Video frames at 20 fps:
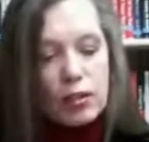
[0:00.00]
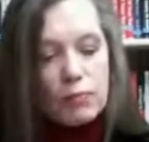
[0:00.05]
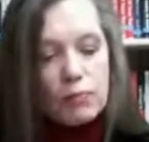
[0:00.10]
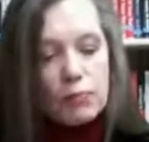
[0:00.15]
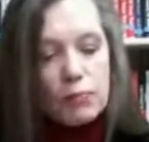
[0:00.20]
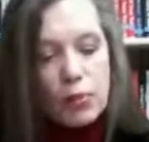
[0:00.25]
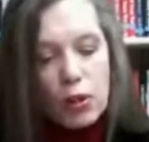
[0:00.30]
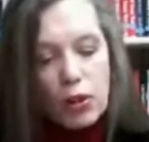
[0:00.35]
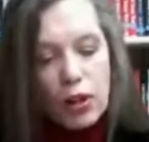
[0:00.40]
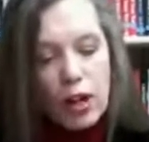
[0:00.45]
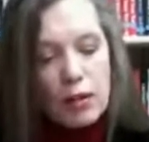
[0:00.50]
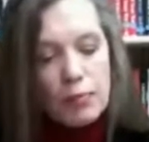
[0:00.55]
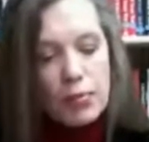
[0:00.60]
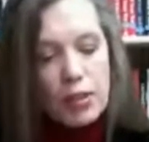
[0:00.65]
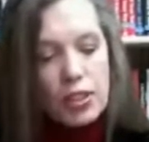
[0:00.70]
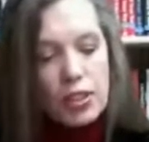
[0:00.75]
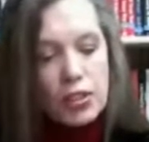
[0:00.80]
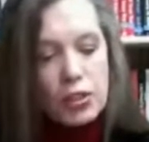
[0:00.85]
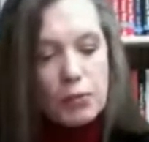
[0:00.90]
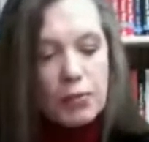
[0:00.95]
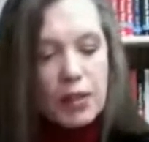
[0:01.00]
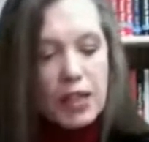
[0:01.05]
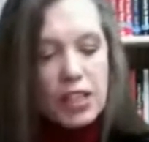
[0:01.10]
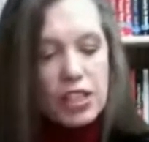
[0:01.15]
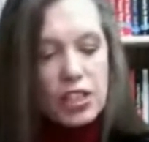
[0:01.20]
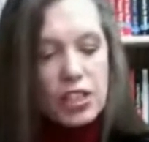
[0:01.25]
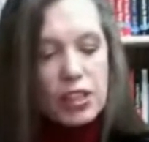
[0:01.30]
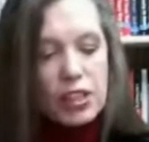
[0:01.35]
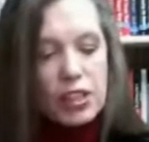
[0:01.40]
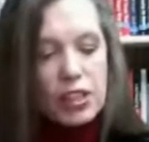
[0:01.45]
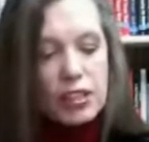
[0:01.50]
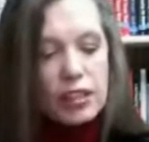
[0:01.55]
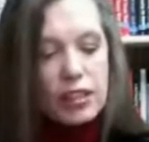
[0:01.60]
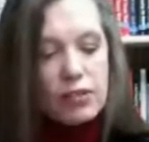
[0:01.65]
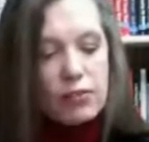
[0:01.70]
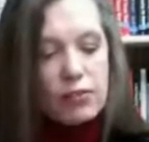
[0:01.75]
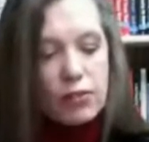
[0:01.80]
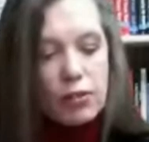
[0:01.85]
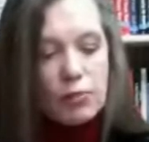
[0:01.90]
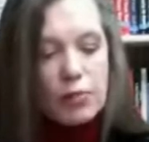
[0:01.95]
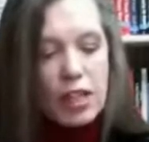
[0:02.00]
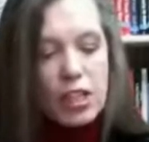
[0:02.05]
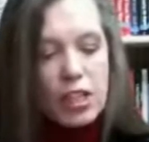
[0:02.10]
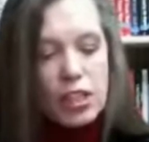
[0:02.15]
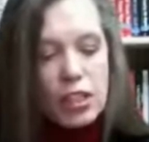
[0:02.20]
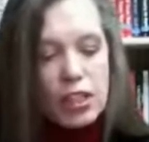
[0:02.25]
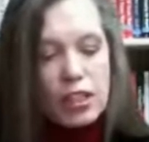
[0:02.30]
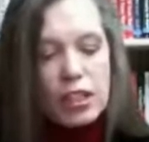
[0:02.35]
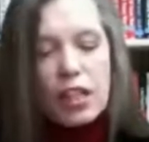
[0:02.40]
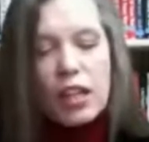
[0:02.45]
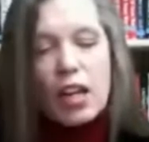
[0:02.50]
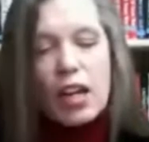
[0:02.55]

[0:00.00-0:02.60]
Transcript: program participation information,